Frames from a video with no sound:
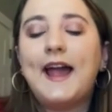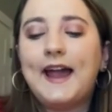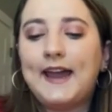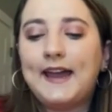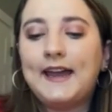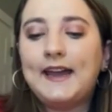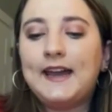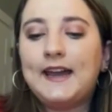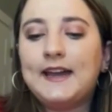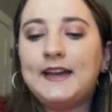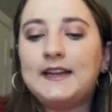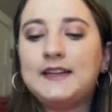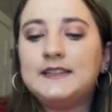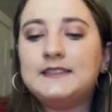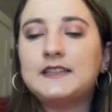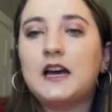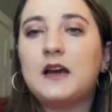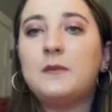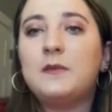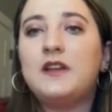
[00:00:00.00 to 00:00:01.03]

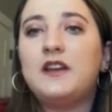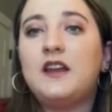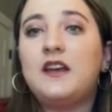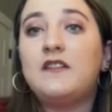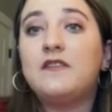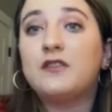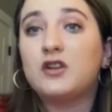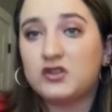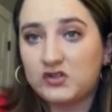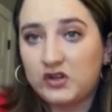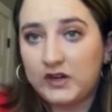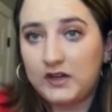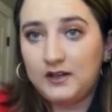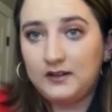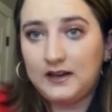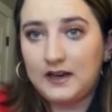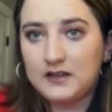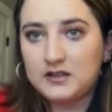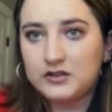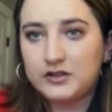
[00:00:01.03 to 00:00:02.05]
and I'm in a first grade
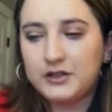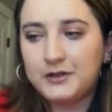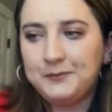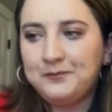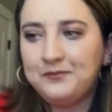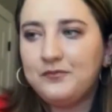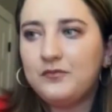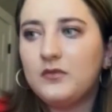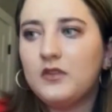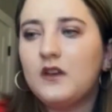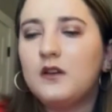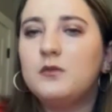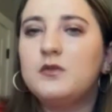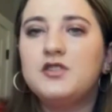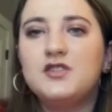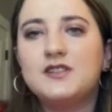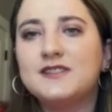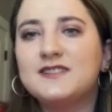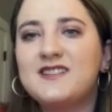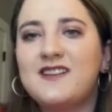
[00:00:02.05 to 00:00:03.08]
classroom,
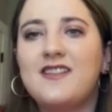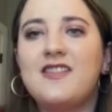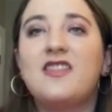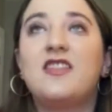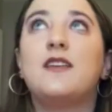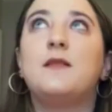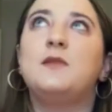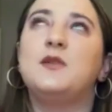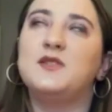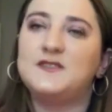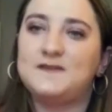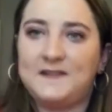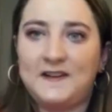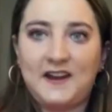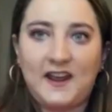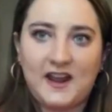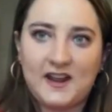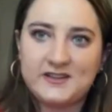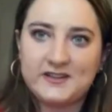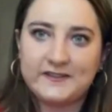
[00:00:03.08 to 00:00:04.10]
which is the most fun
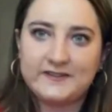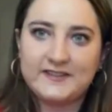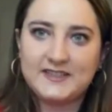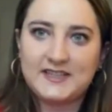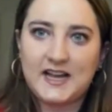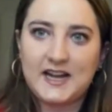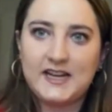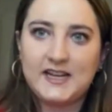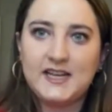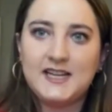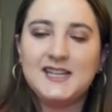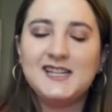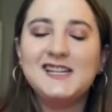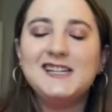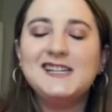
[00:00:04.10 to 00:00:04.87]
age, I've decided.